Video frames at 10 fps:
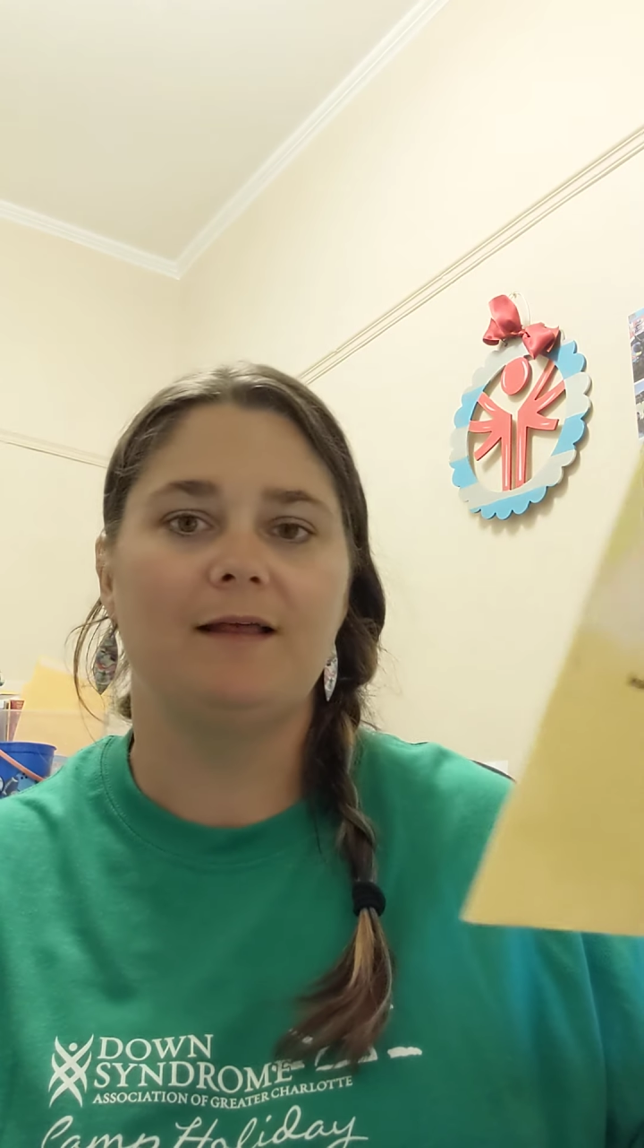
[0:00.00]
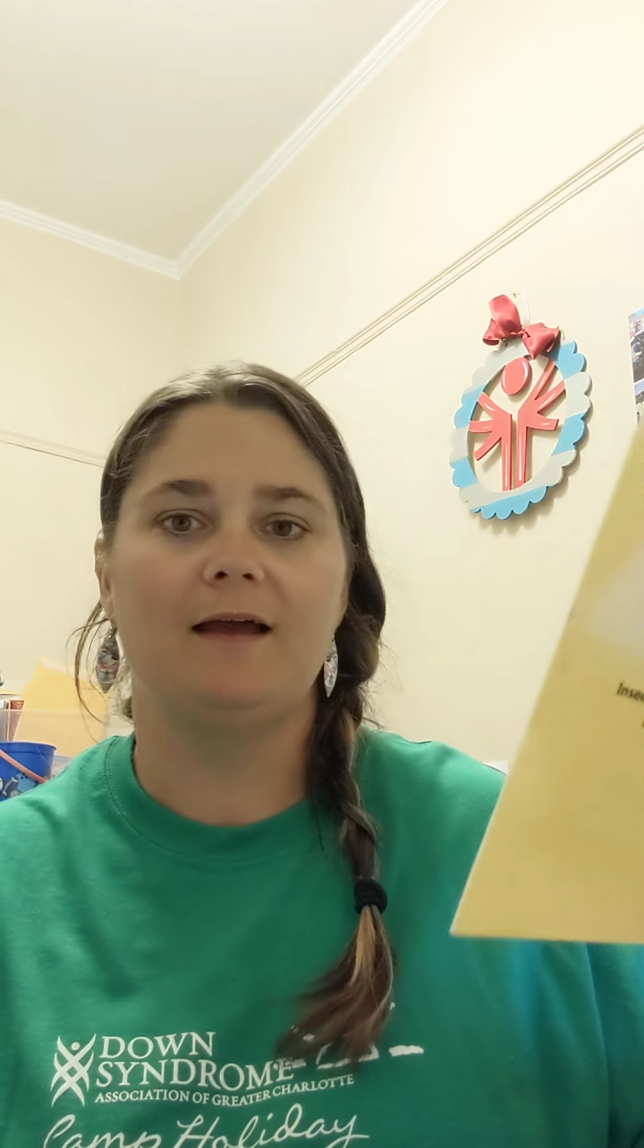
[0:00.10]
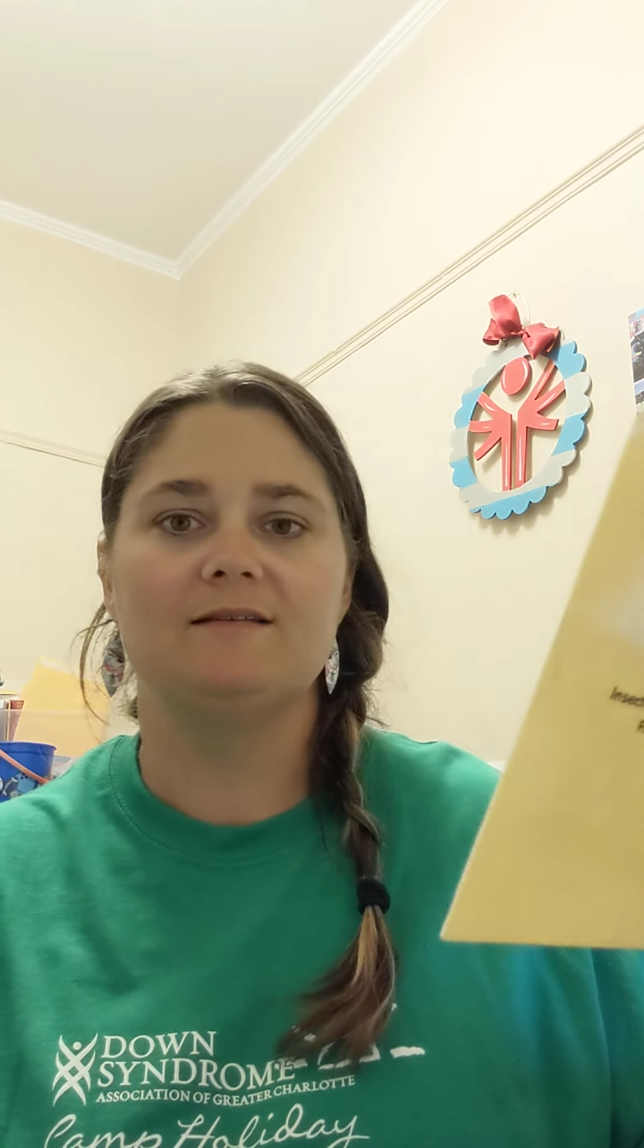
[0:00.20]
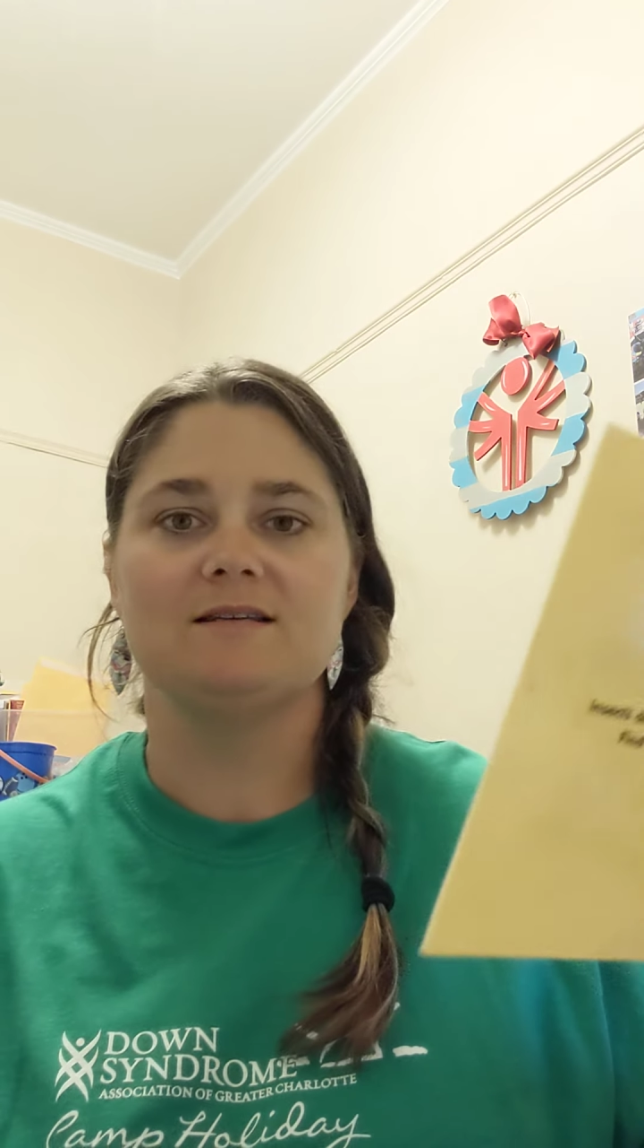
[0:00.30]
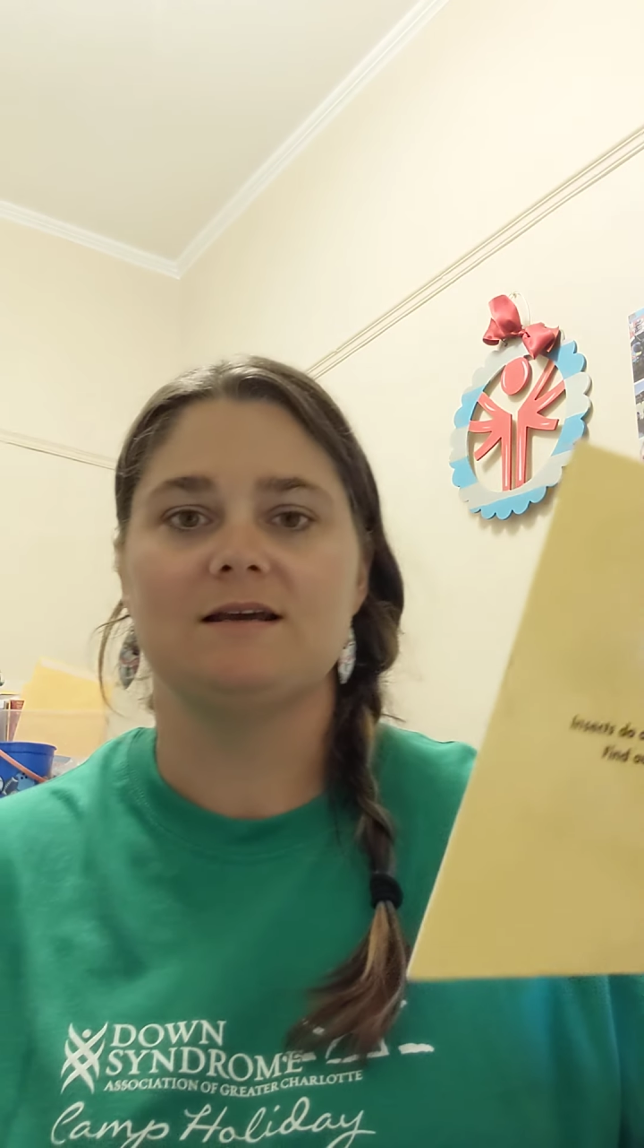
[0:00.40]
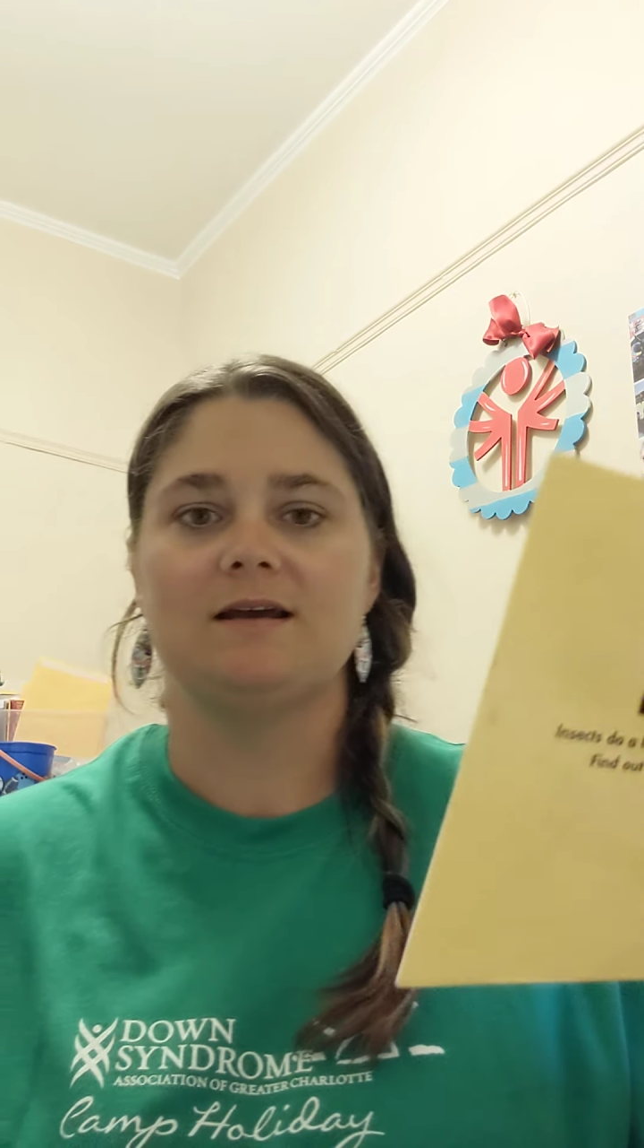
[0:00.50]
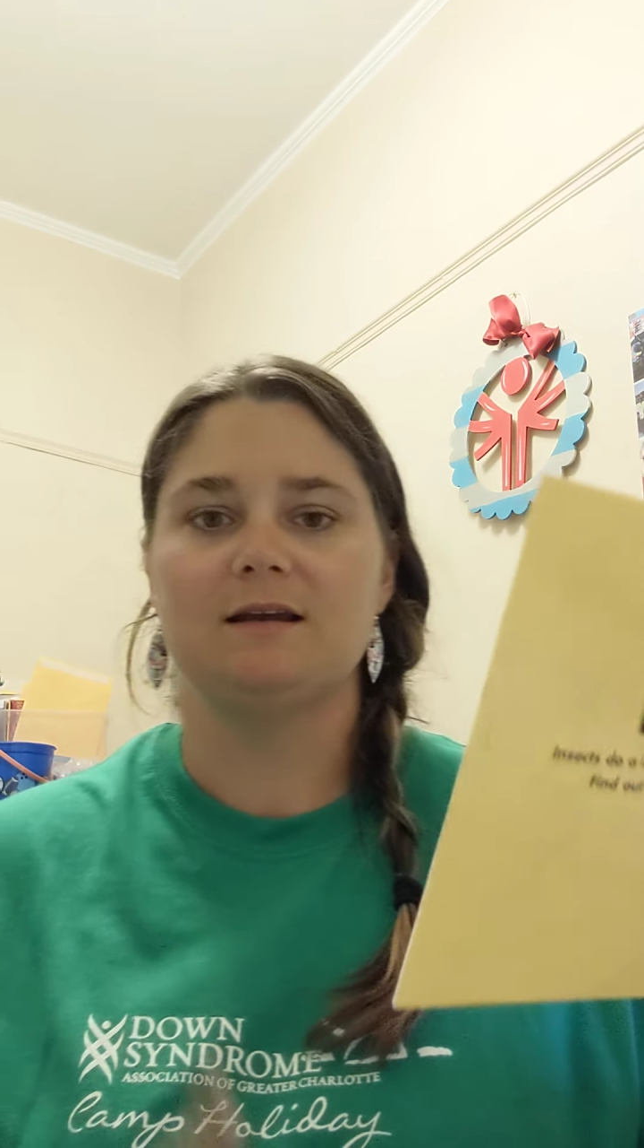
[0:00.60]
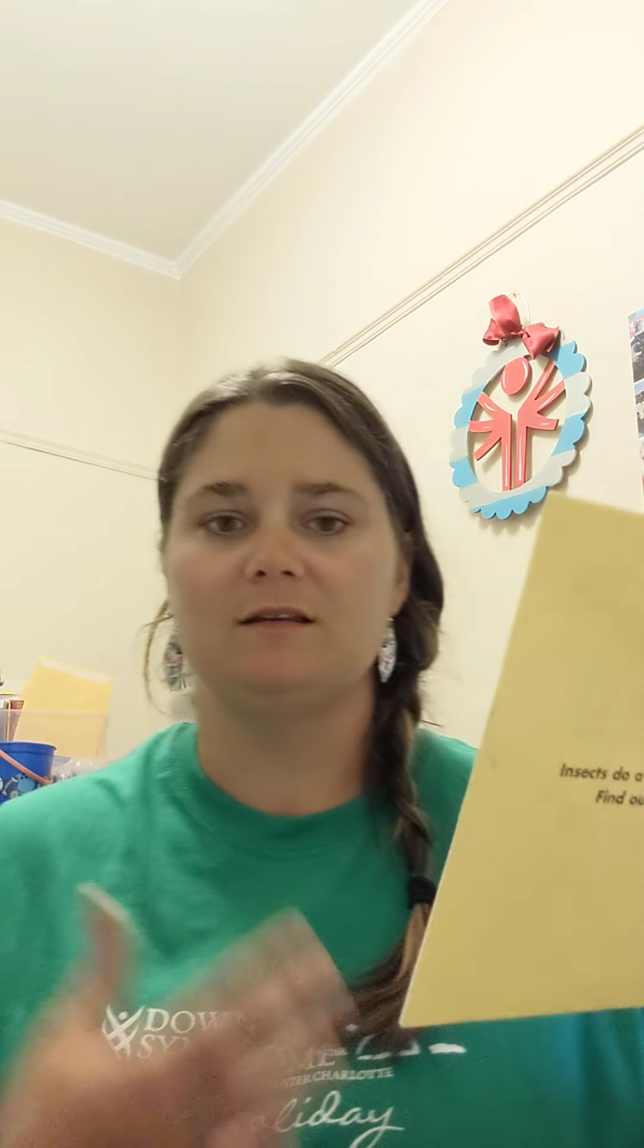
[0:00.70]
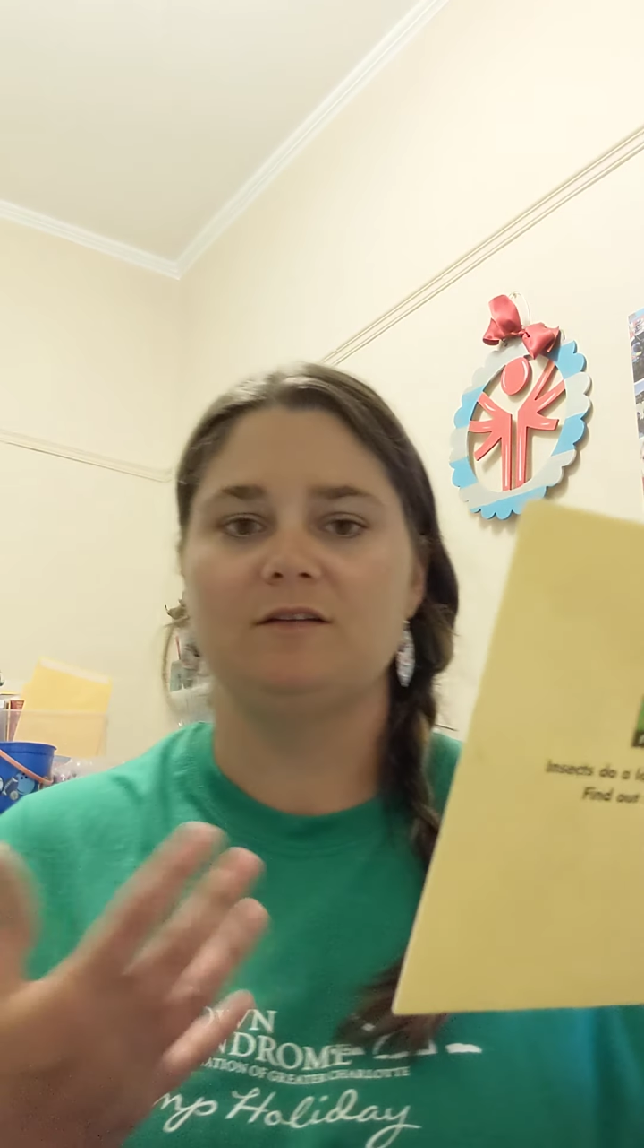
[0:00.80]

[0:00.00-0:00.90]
like to